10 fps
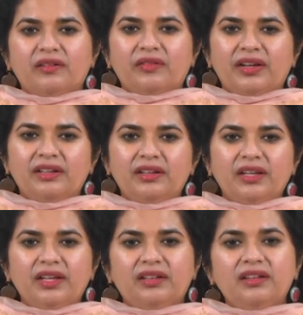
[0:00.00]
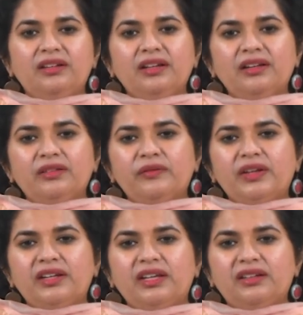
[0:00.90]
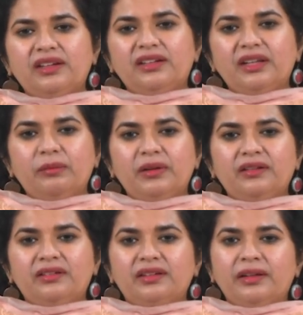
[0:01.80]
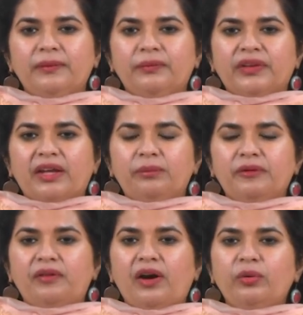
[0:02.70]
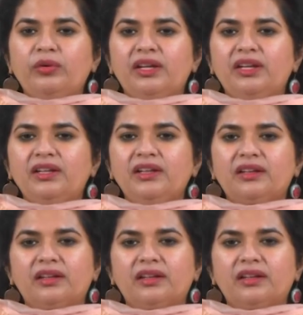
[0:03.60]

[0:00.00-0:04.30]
1. A, details of the data tables can be found in